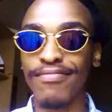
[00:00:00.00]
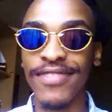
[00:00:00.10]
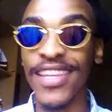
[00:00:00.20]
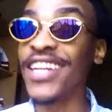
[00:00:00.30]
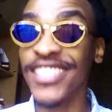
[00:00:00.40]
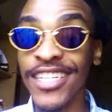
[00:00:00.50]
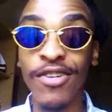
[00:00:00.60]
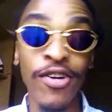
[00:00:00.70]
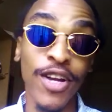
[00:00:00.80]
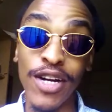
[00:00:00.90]
The legit
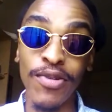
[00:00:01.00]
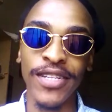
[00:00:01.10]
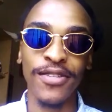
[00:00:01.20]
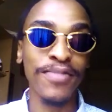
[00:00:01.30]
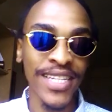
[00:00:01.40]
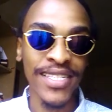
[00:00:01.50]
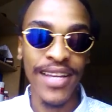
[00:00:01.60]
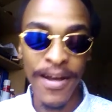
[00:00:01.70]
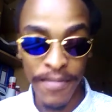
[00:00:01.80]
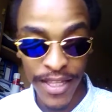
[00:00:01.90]
go a long way, so please
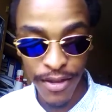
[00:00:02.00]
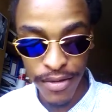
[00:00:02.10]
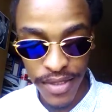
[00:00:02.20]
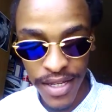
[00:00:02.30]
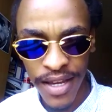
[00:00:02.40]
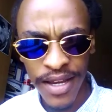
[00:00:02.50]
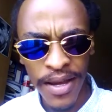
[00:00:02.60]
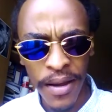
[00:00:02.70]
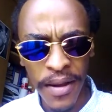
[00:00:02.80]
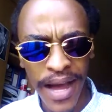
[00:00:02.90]
hit those
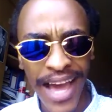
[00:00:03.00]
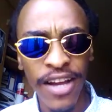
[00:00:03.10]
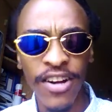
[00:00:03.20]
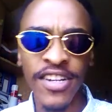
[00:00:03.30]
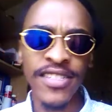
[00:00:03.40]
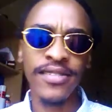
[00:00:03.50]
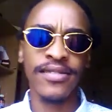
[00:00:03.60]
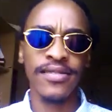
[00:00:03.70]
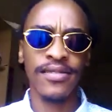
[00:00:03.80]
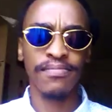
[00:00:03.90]

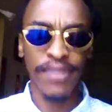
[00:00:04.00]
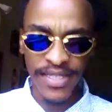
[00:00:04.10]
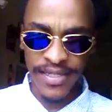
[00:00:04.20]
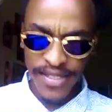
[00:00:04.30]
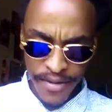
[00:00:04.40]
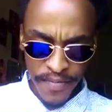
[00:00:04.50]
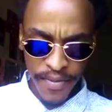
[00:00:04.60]
icons, buttons.